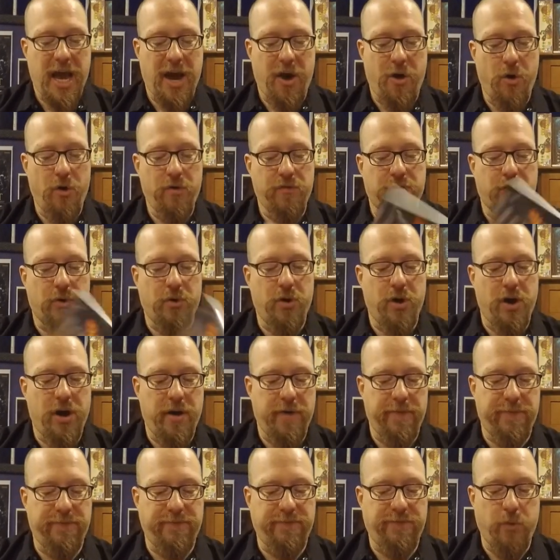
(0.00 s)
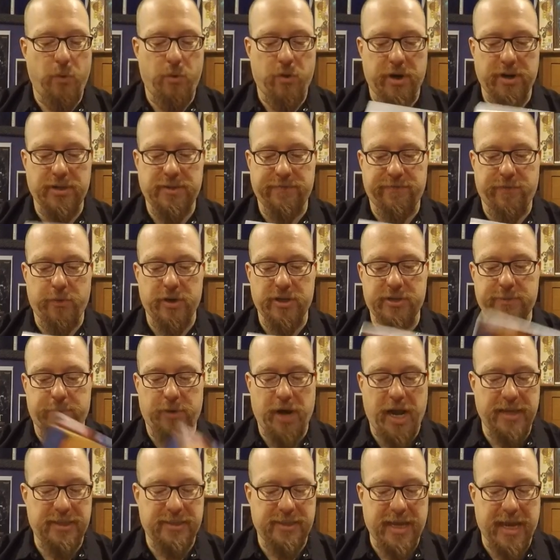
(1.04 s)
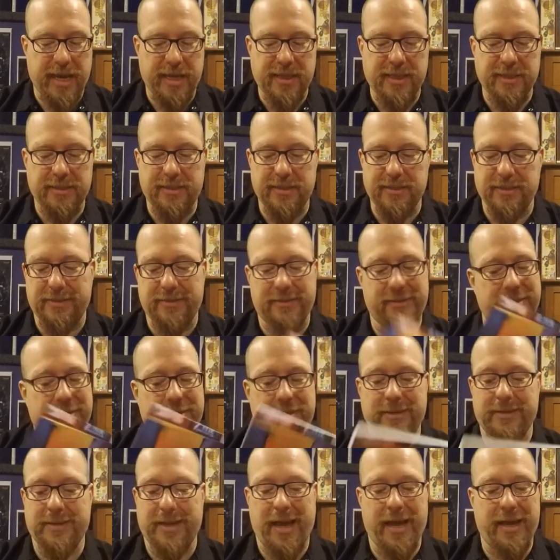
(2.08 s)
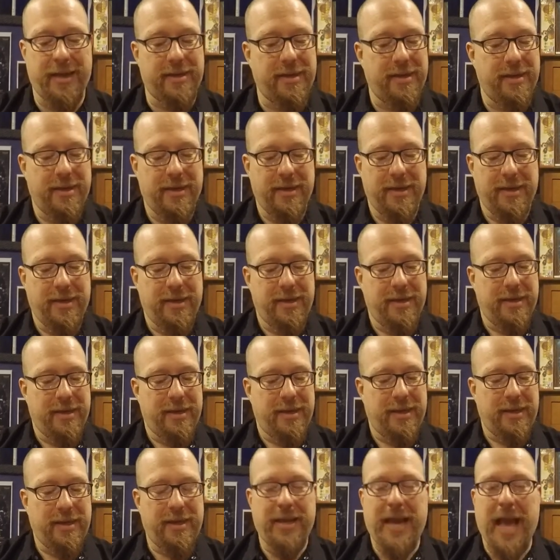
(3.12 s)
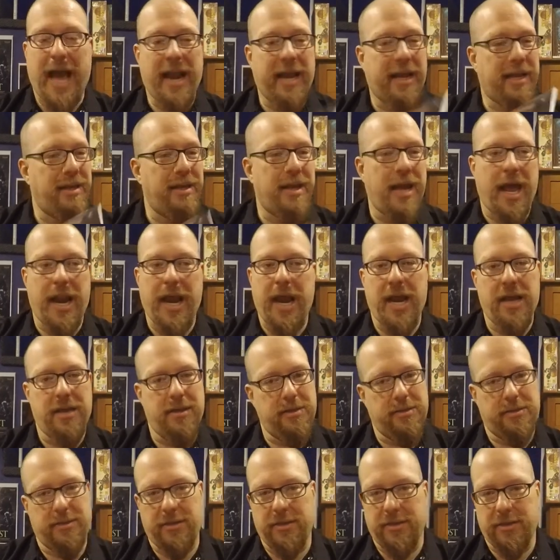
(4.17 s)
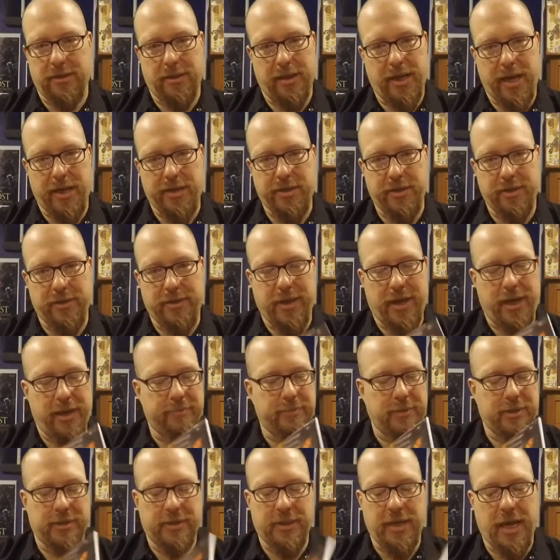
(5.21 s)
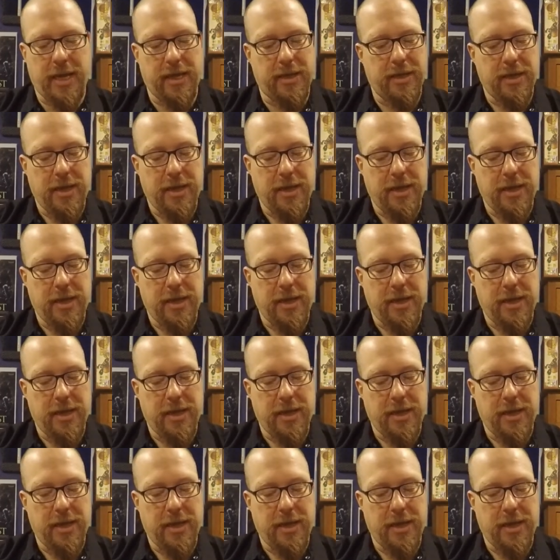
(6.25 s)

Overall, for its for its price tag, this is this is like you gotta you gotta add this to your collection. I'm just saying.